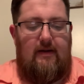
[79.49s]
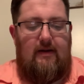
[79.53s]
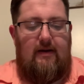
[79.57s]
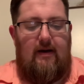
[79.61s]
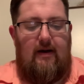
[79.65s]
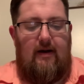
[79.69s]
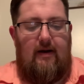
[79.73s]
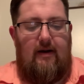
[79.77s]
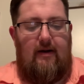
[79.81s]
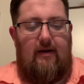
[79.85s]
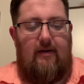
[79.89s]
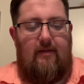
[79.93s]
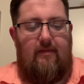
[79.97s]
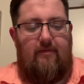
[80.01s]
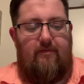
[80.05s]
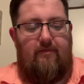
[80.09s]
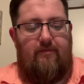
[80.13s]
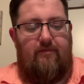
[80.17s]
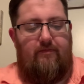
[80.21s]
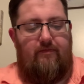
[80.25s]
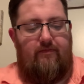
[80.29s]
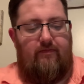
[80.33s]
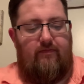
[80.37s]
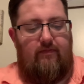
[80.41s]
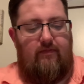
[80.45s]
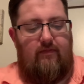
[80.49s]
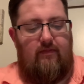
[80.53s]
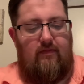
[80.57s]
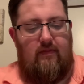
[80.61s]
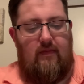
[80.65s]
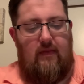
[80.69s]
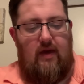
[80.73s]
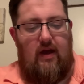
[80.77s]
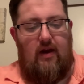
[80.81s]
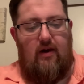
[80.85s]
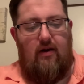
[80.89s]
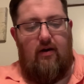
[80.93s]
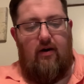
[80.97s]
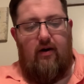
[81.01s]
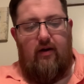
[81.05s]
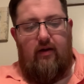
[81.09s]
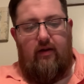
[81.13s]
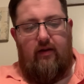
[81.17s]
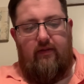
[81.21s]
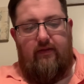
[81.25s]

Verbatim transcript: Um, and all